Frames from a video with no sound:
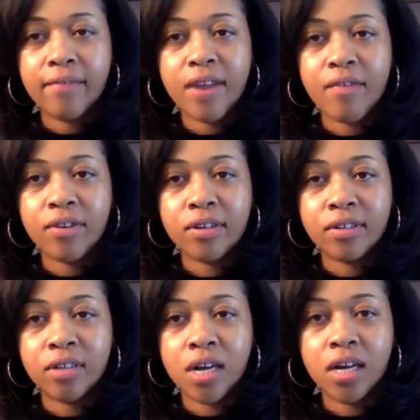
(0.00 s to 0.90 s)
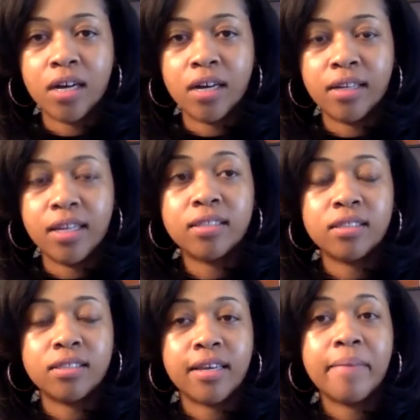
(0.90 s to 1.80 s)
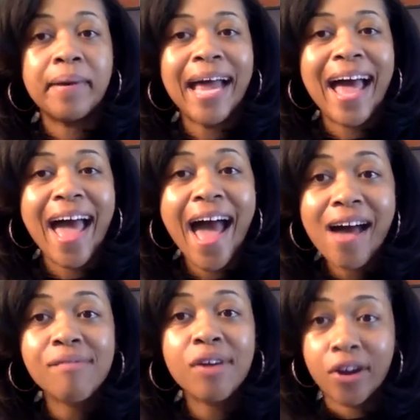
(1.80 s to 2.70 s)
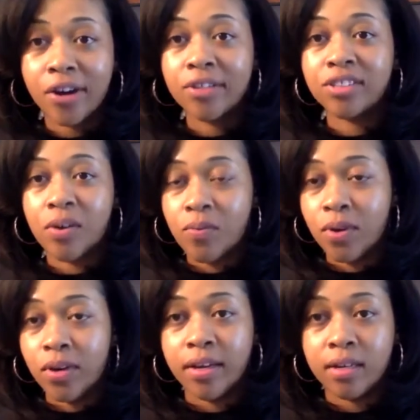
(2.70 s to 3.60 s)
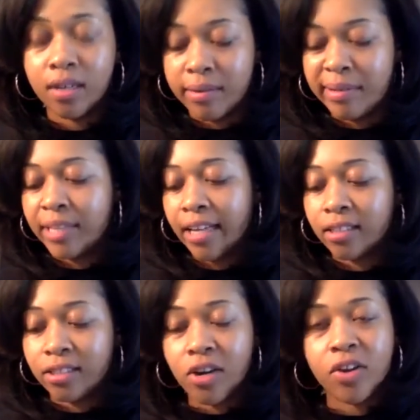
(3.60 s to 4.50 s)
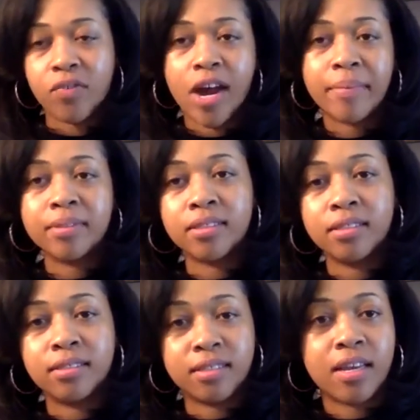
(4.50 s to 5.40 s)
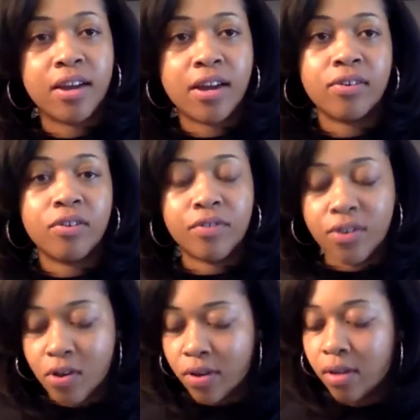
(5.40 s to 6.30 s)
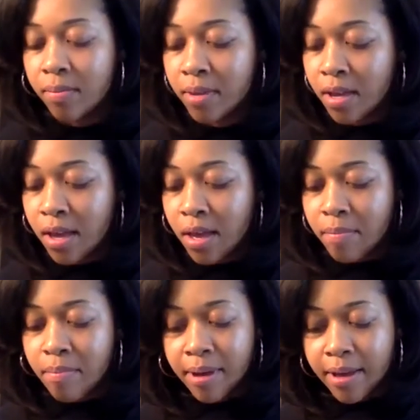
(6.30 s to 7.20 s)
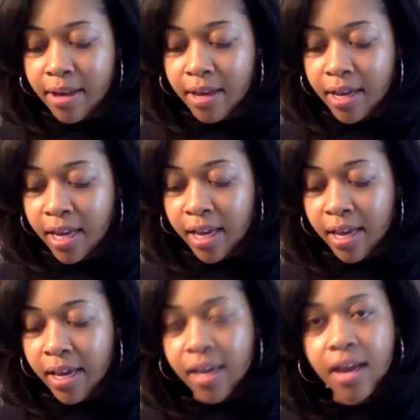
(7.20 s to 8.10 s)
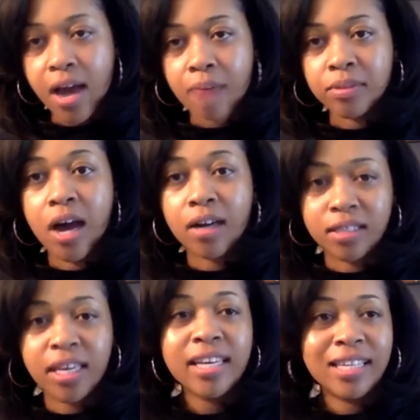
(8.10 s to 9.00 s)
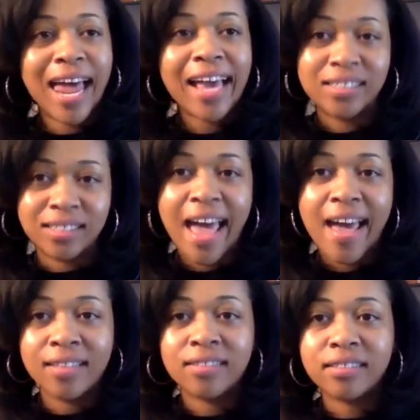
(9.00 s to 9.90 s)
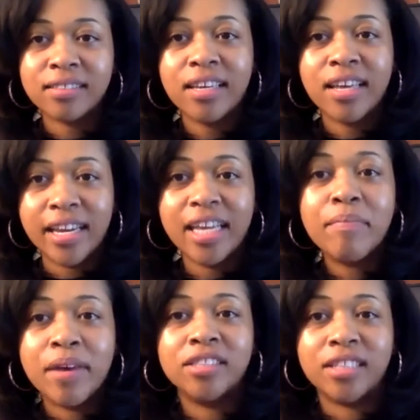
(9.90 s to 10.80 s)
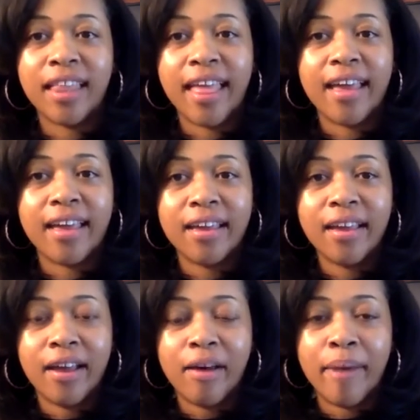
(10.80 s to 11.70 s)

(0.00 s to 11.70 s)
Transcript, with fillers: I've never uh, listened to him, but I have heard someone. Uh, it was actually Tony Robinson Sr. I don't know if you know him, but he um, talked. He likes stats, and he mentioned that mm.